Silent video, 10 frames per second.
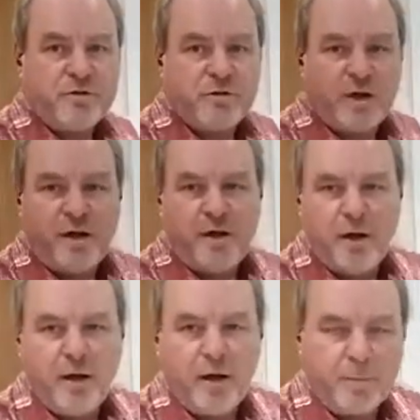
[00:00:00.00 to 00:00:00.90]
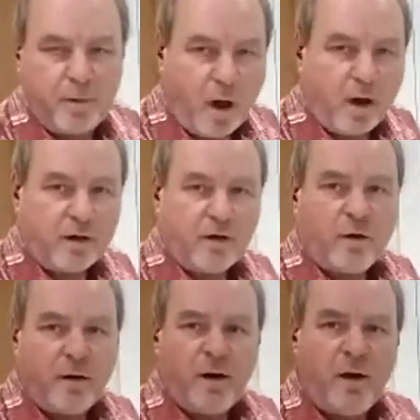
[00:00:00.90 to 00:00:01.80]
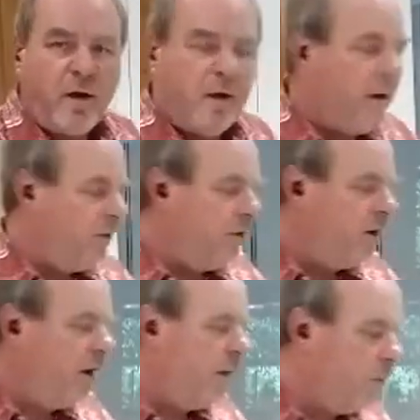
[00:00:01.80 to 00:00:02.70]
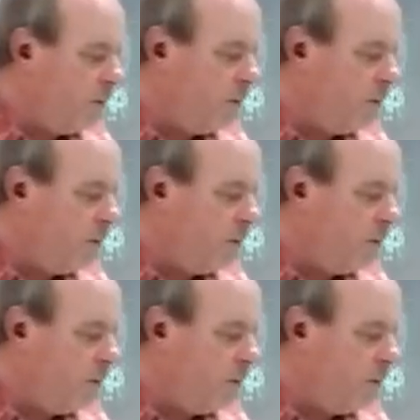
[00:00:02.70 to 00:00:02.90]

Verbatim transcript: which is a, uh, a Moroccan curry, and you get a